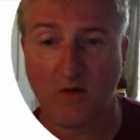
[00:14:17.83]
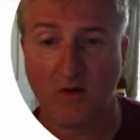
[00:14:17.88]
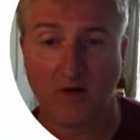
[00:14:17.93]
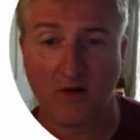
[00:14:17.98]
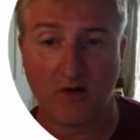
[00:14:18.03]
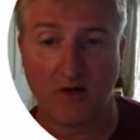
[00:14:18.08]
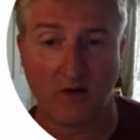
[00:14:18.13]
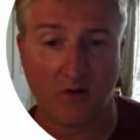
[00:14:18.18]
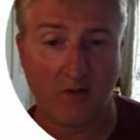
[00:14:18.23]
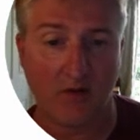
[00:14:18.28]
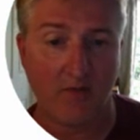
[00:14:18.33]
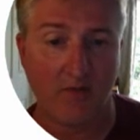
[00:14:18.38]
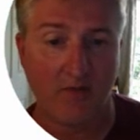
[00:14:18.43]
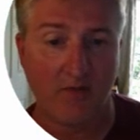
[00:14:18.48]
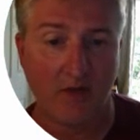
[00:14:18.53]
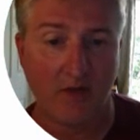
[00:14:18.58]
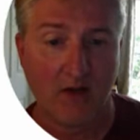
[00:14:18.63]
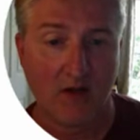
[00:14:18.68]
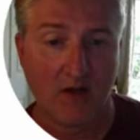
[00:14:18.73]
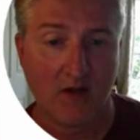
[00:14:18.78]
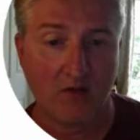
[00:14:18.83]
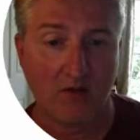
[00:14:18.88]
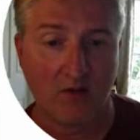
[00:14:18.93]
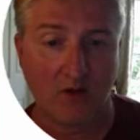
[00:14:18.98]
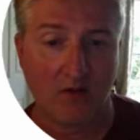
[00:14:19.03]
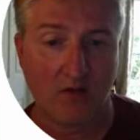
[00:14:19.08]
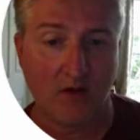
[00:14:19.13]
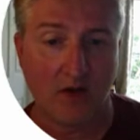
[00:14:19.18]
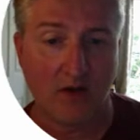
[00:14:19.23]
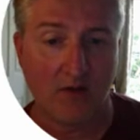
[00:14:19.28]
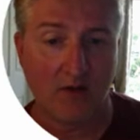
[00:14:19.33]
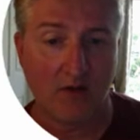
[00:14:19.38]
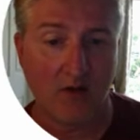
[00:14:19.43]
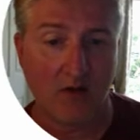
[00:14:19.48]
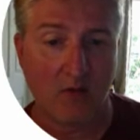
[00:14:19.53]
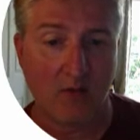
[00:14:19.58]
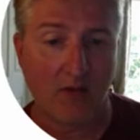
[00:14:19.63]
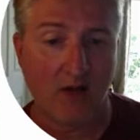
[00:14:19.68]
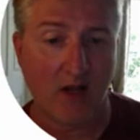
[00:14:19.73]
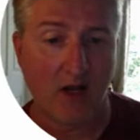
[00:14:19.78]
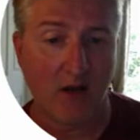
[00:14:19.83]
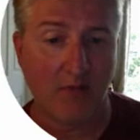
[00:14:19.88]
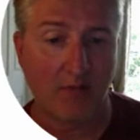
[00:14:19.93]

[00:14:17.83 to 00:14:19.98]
into it, right? So I need to open that up